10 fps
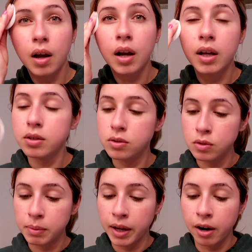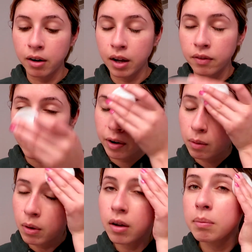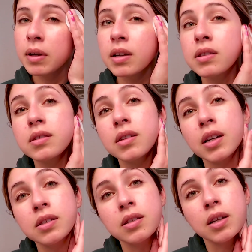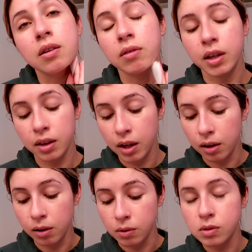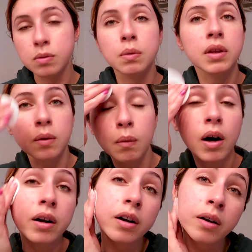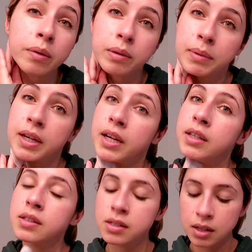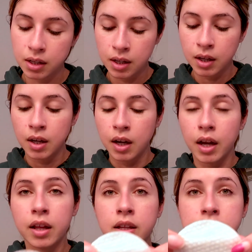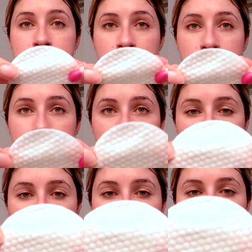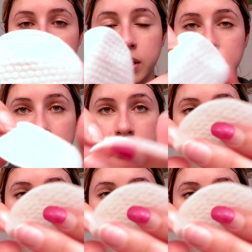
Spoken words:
I like to do my hairline very well because since I don't get that close with the water with my hands. And this is actually looking pretty clean.